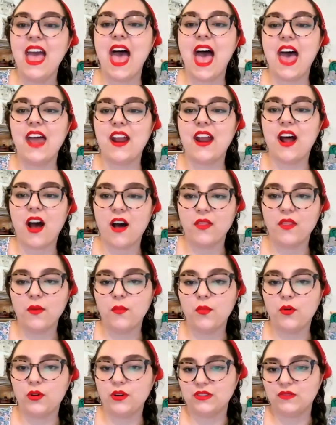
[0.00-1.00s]
and on the
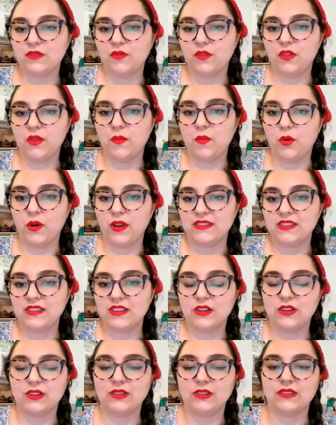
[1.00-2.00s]
boards for the Boys
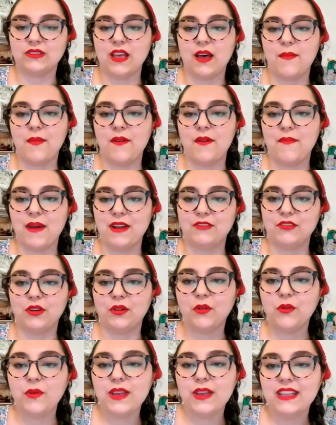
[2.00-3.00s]
and Girls Club of Metro
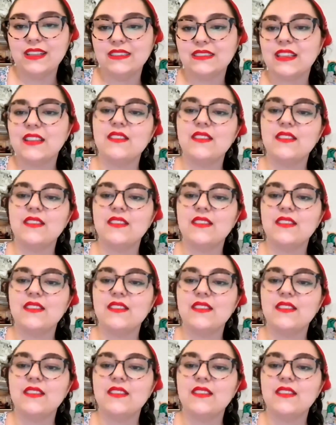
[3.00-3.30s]
Queens,